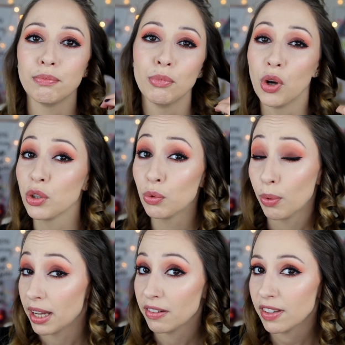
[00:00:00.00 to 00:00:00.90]
more
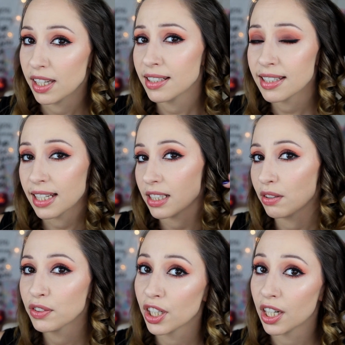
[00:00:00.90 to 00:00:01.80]
wavy instead
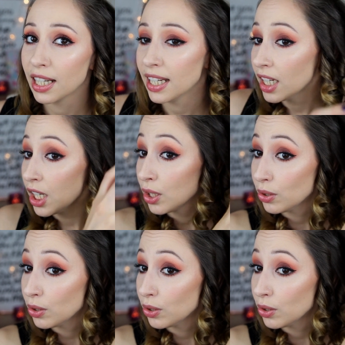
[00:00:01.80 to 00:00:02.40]
of curly,